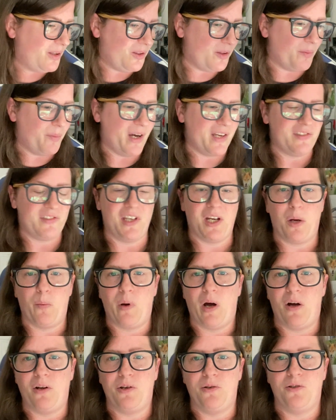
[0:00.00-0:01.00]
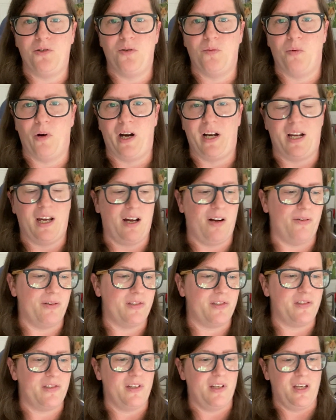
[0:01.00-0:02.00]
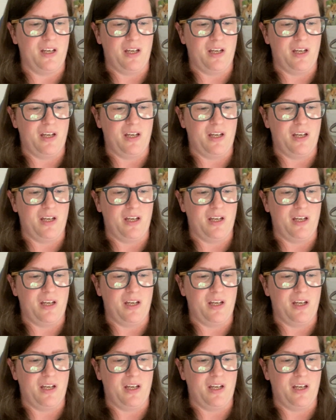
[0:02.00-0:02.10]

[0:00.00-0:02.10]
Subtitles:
the best thing about YouTube right now, is